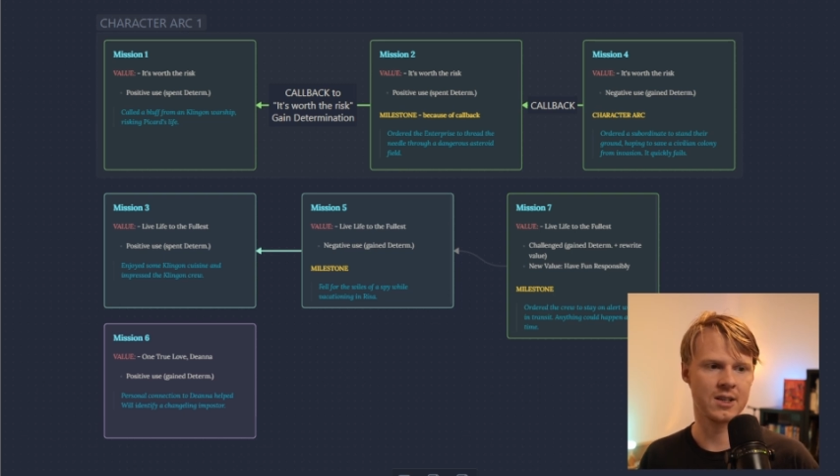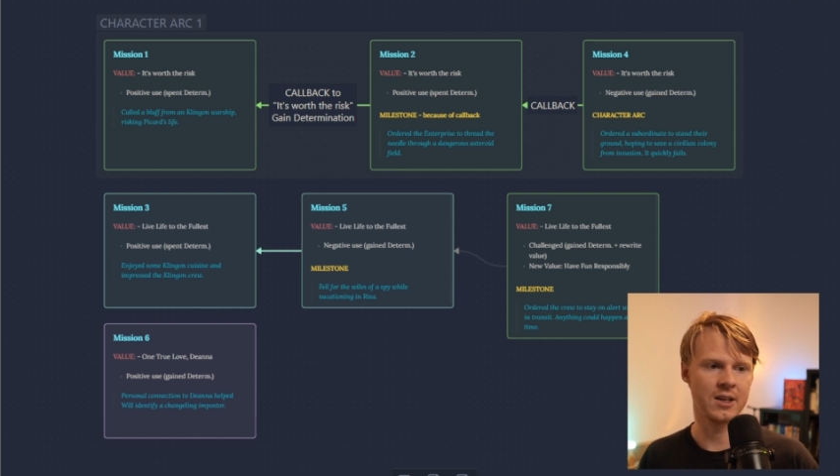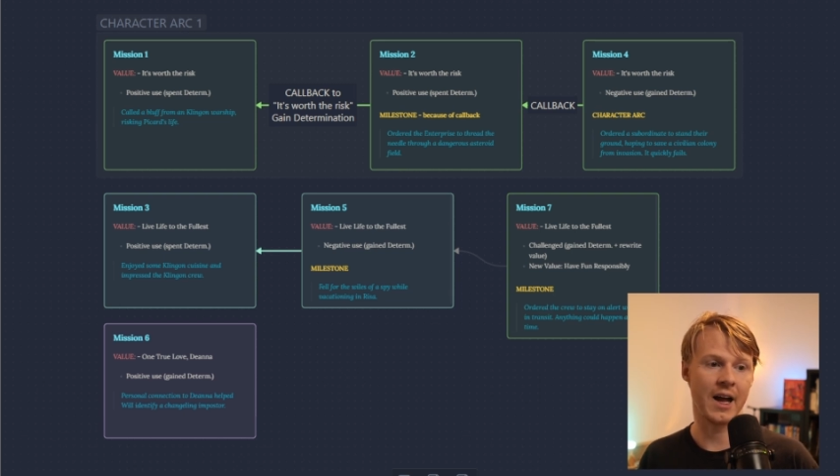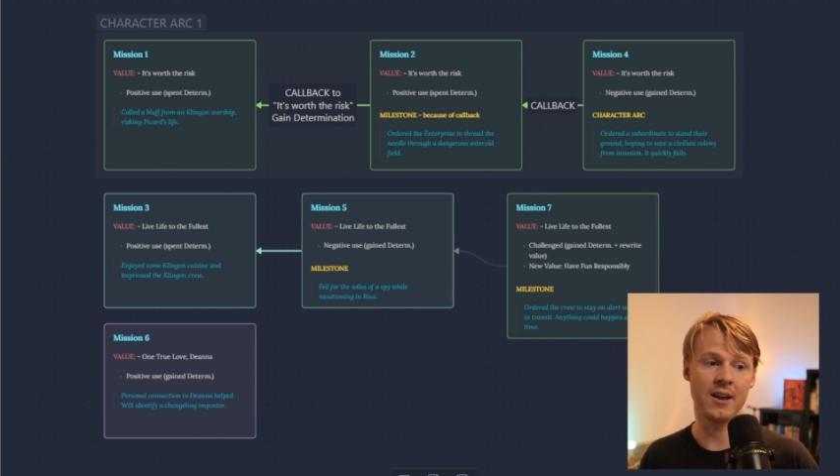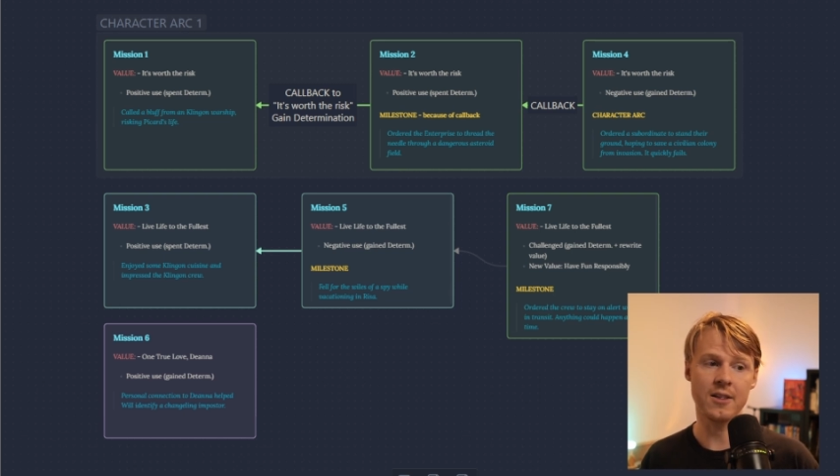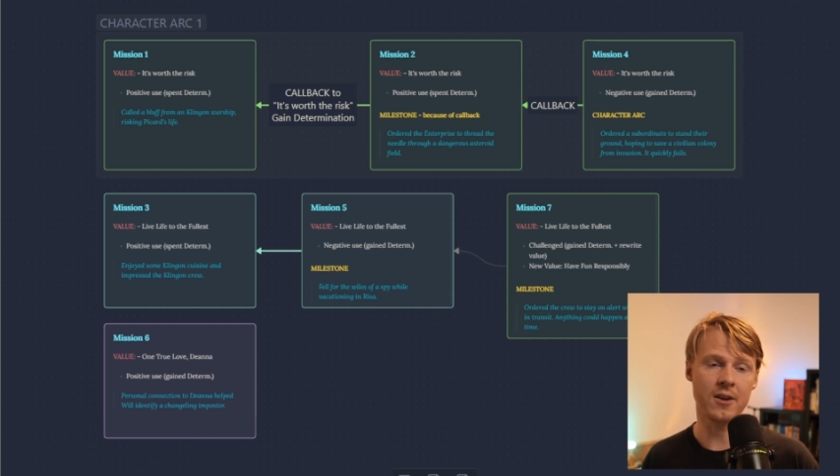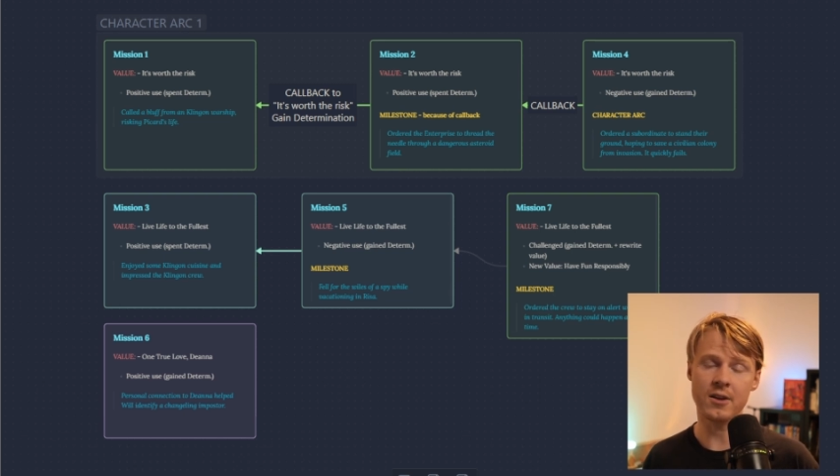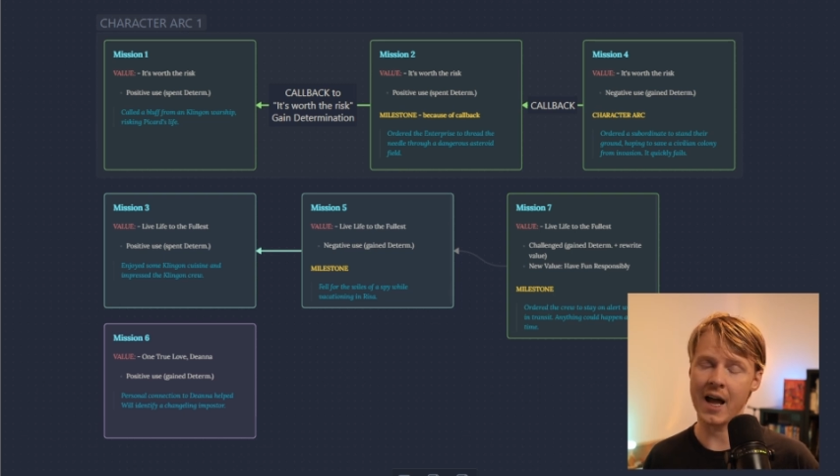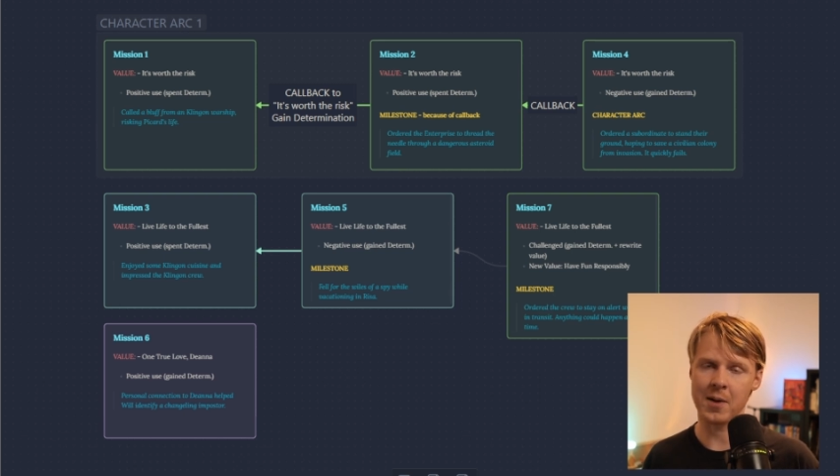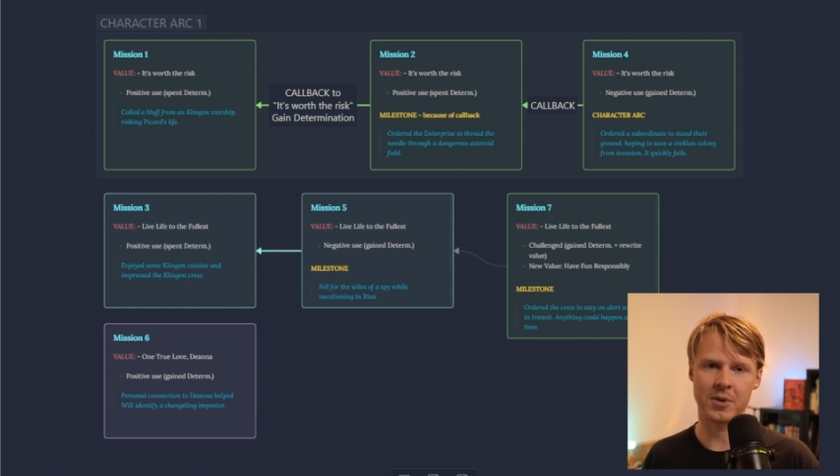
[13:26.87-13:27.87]
Anything could
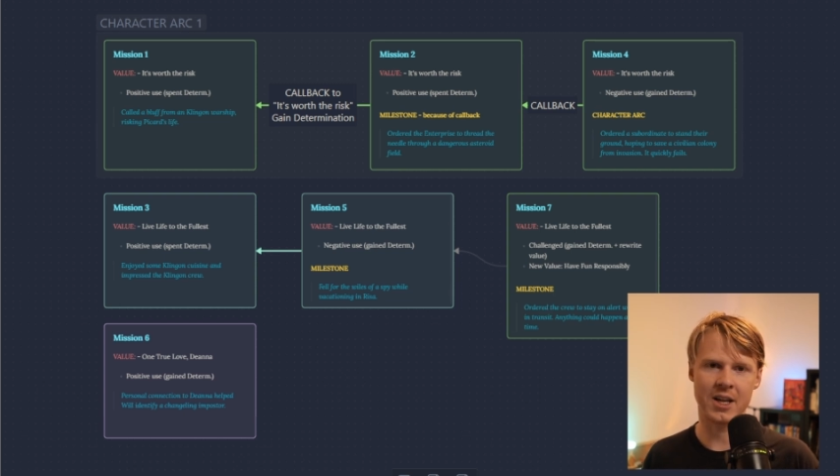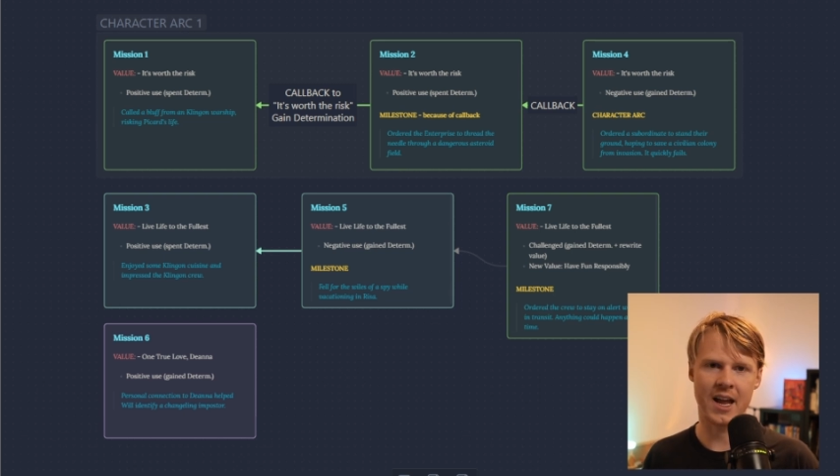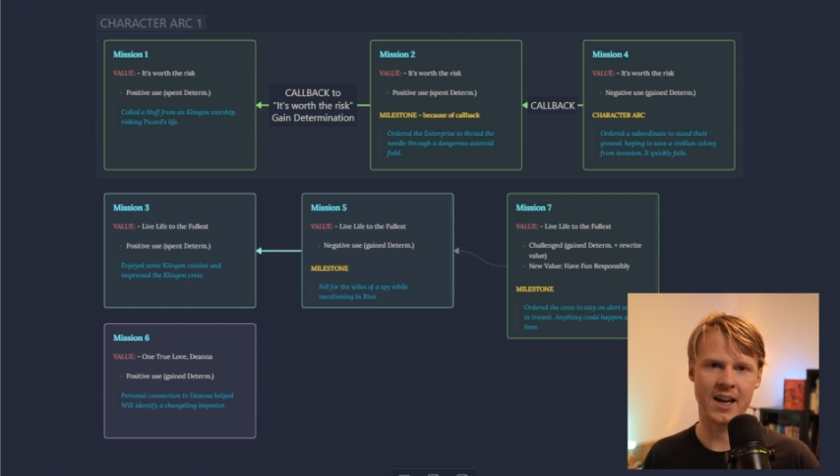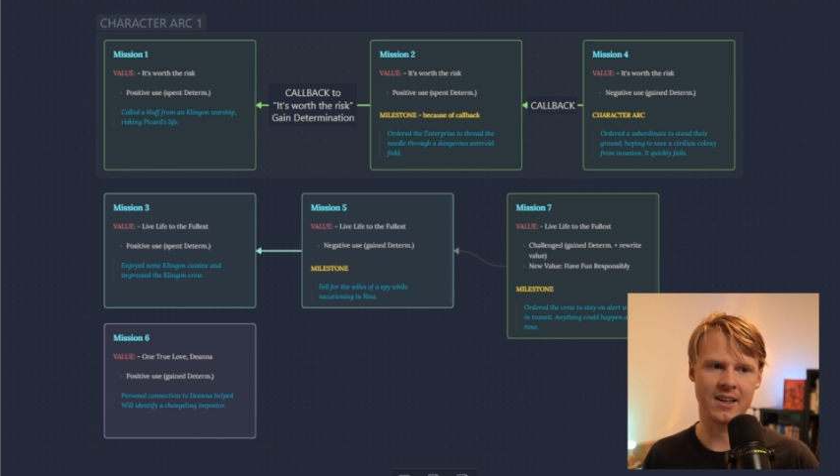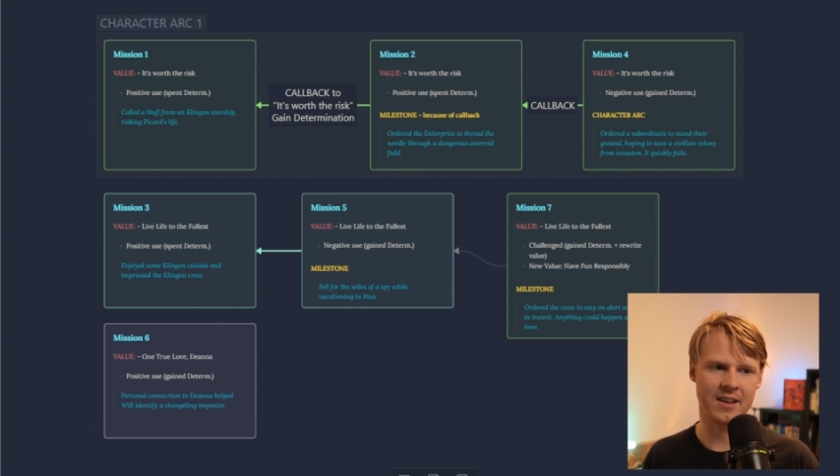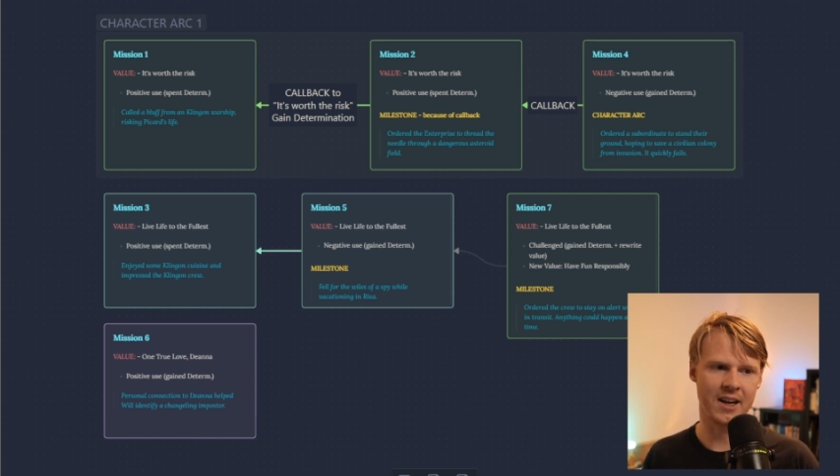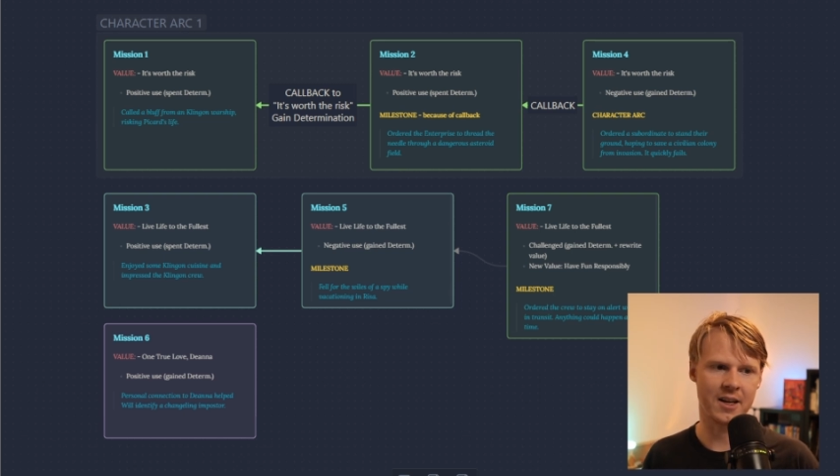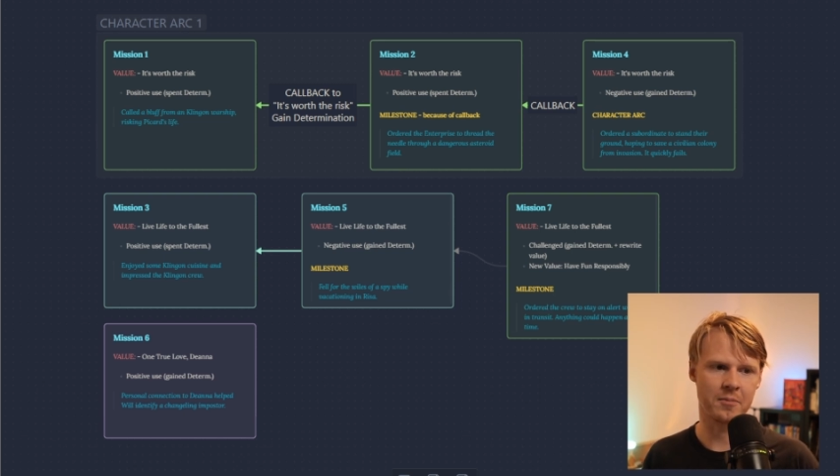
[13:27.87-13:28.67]
happen at any time.